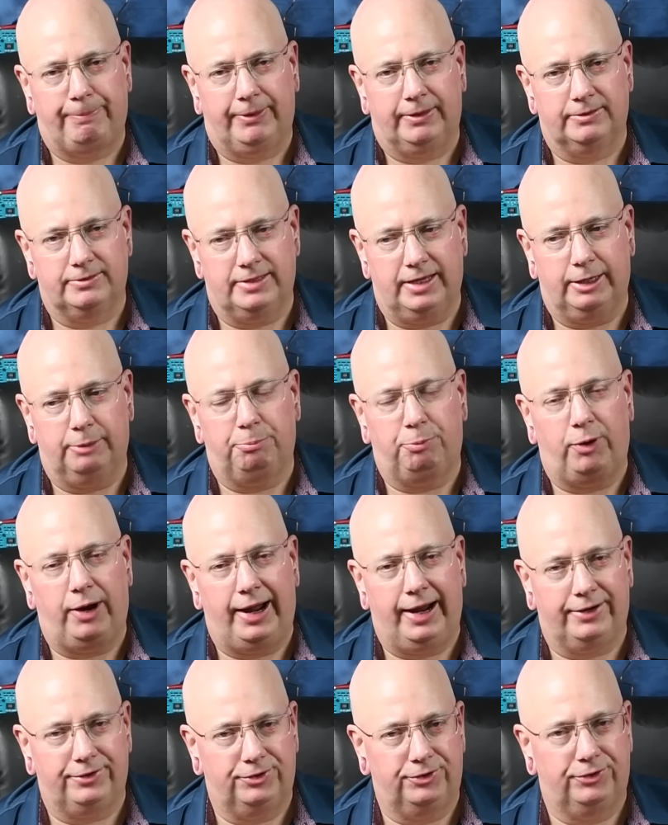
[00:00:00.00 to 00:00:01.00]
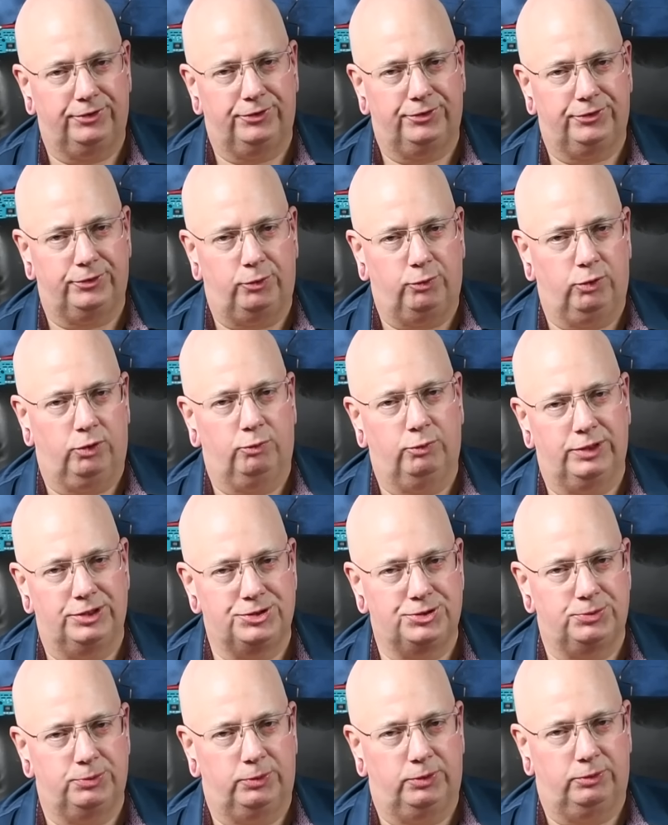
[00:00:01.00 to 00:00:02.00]
It's not a practice or a
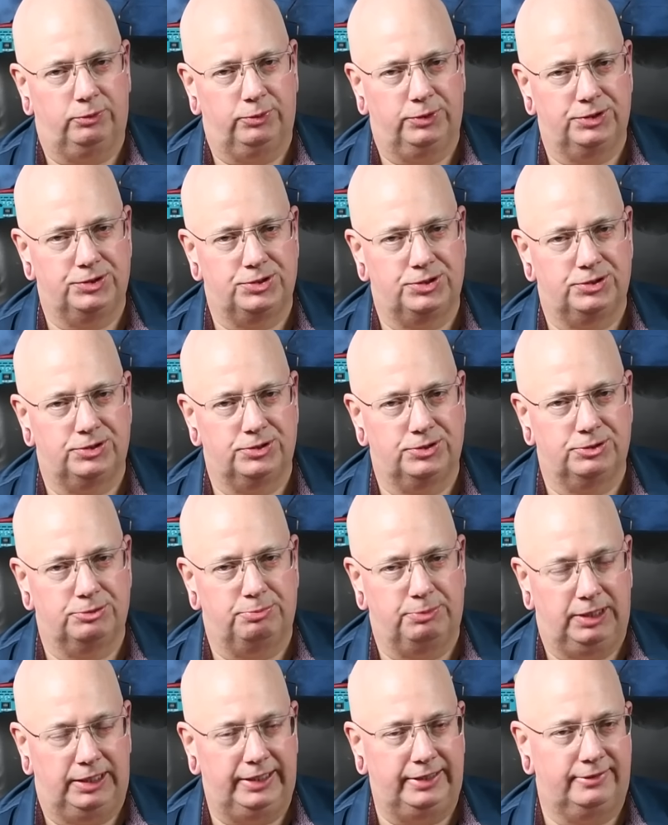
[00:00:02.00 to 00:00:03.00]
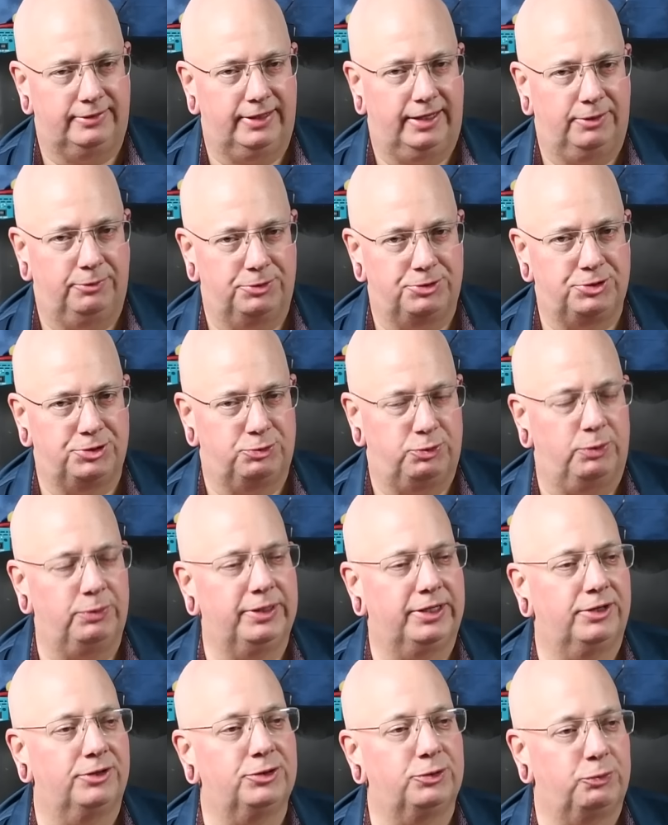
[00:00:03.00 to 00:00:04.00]
ritual, which is milite, which is where
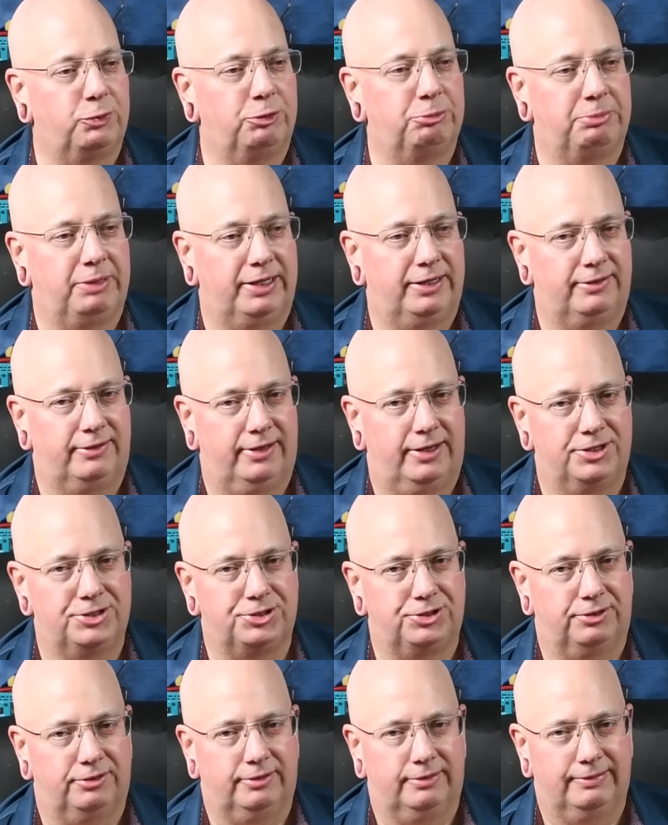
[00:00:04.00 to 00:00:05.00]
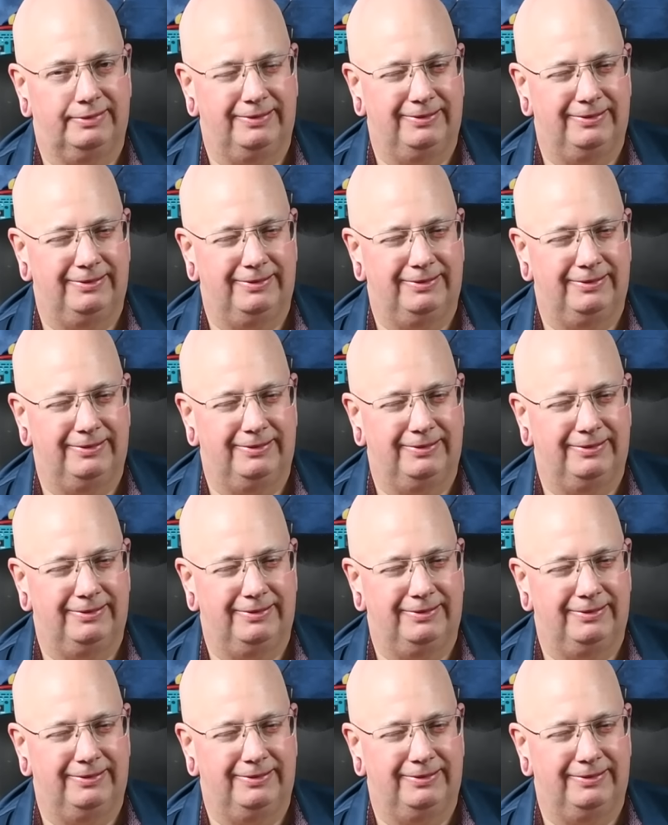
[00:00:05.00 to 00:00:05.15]
we get the word meditation.